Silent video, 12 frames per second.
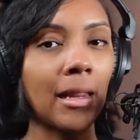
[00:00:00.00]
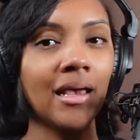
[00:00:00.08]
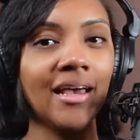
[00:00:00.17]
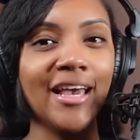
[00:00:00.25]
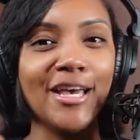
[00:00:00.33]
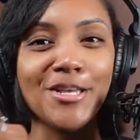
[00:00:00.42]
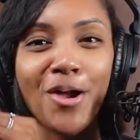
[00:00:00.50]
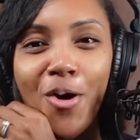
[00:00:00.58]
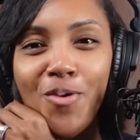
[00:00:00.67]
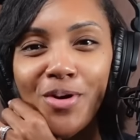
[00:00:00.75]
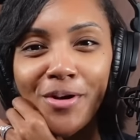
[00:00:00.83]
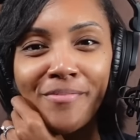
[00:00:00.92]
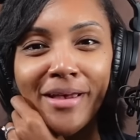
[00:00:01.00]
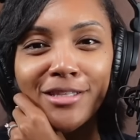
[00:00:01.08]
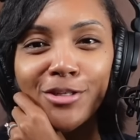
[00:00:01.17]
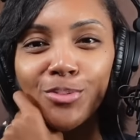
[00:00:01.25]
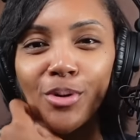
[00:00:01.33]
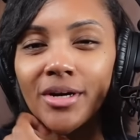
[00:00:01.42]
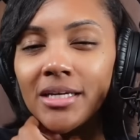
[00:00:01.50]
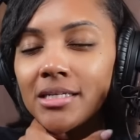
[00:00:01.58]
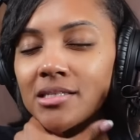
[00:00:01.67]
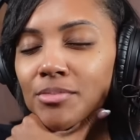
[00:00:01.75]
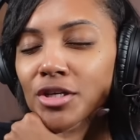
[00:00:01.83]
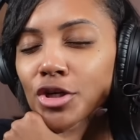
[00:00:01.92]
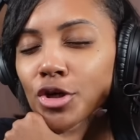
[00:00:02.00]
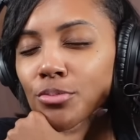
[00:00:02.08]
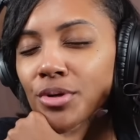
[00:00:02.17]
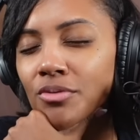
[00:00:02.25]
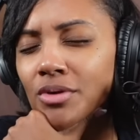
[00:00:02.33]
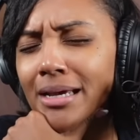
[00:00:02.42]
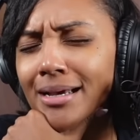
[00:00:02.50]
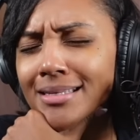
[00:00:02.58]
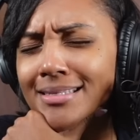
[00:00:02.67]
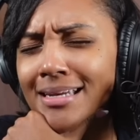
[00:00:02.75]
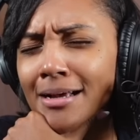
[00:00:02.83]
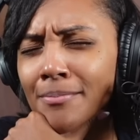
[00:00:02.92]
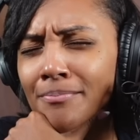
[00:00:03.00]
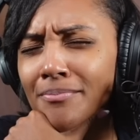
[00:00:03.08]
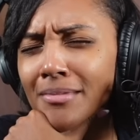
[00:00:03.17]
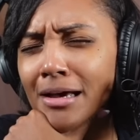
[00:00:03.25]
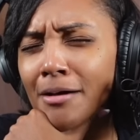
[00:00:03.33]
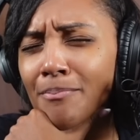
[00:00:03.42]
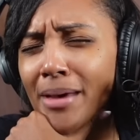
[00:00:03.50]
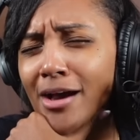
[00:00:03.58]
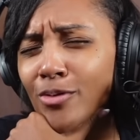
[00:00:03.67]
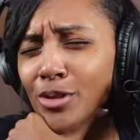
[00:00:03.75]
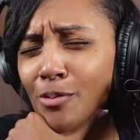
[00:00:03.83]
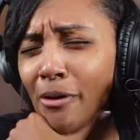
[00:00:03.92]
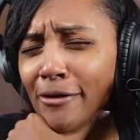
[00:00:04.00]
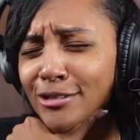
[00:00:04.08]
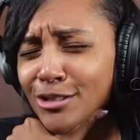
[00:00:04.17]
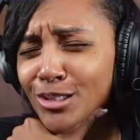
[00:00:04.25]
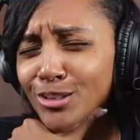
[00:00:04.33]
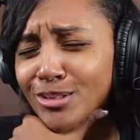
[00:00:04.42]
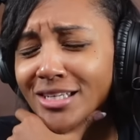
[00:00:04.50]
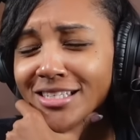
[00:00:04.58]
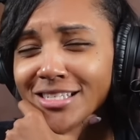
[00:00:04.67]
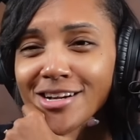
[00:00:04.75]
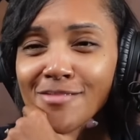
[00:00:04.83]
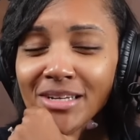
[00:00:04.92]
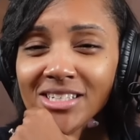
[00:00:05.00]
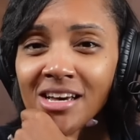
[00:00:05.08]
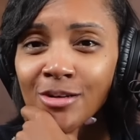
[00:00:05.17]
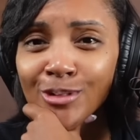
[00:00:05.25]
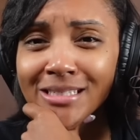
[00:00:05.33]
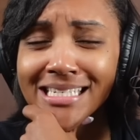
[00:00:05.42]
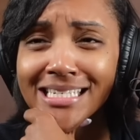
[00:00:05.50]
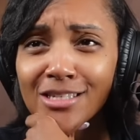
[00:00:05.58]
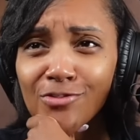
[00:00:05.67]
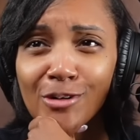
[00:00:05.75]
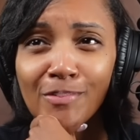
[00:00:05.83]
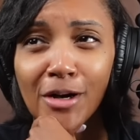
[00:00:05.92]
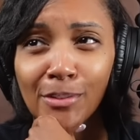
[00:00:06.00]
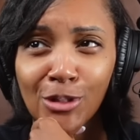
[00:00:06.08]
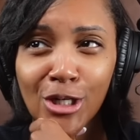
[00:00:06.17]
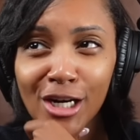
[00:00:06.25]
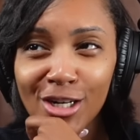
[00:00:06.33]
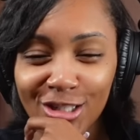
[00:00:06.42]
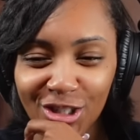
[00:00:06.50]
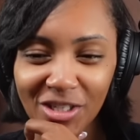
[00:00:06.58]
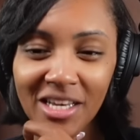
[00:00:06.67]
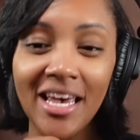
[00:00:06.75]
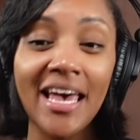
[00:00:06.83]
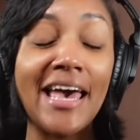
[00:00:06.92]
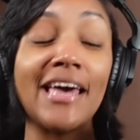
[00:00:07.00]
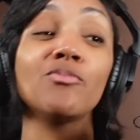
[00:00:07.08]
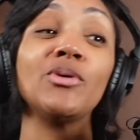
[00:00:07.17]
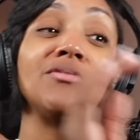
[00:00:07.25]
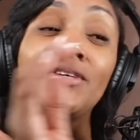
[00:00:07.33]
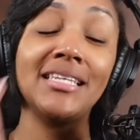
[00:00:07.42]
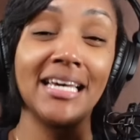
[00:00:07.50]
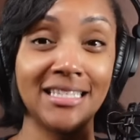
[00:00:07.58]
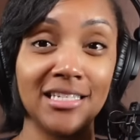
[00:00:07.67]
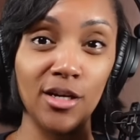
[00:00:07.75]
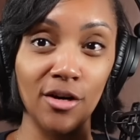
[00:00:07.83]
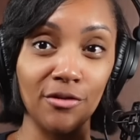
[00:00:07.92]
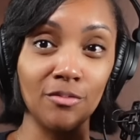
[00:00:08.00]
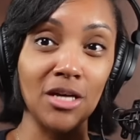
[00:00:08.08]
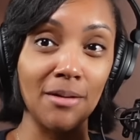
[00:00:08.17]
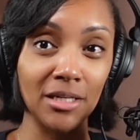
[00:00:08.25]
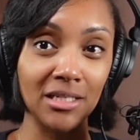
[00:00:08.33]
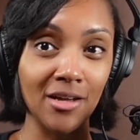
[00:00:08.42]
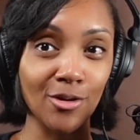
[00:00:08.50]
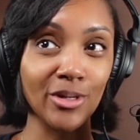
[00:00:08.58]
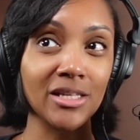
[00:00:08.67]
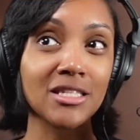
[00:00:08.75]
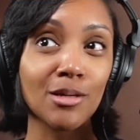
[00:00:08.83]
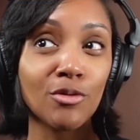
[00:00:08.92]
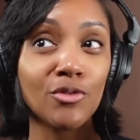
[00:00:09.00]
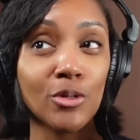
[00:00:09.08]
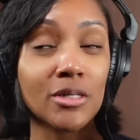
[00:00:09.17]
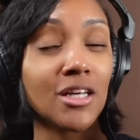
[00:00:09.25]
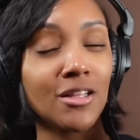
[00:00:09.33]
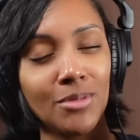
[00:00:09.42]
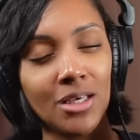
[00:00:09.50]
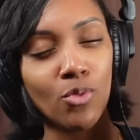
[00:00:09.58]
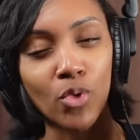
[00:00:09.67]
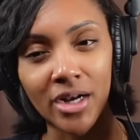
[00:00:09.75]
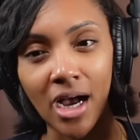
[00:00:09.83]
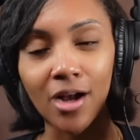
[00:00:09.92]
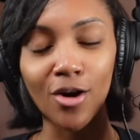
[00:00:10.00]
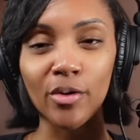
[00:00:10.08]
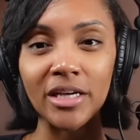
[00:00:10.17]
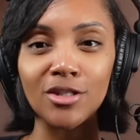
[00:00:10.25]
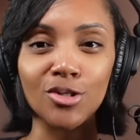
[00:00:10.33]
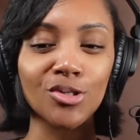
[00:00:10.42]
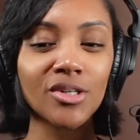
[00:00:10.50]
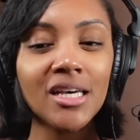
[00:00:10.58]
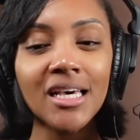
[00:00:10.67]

Hey y'all, welcome back to the party. It's me, girl Britt Reacts, and I'm I'm back with a part two to the Tom MacDonald diss from Upchurch. And we've yet to hear from Tom MacDonald, and some of you are telling me we're not going to.